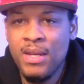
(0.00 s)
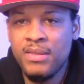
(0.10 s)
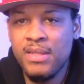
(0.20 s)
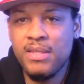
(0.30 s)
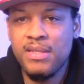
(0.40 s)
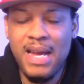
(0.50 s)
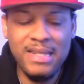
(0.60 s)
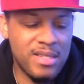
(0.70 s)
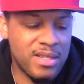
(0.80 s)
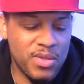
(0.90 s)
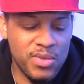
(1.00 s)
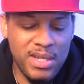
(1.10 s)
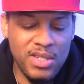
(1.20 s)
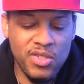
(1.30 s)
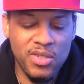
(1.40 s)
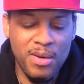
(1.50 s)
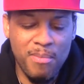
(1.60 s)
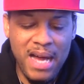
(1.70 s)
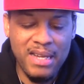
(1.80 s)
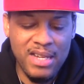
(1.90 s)
this not disclosing that you're a
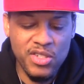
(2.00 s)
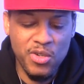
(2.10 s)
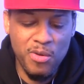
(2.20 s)
biological